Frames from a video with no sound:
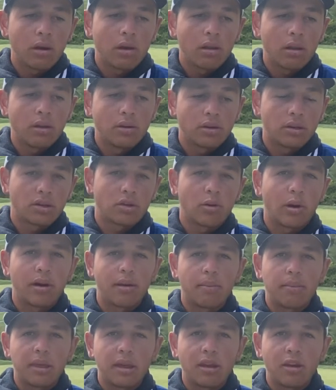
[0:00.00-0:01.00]
and just try to
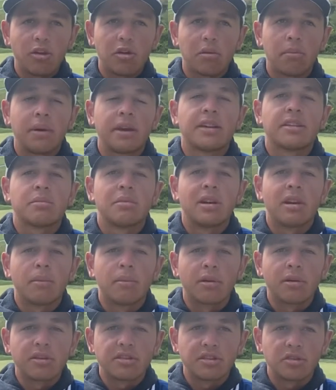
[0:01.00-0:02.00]
think you can make as many birdies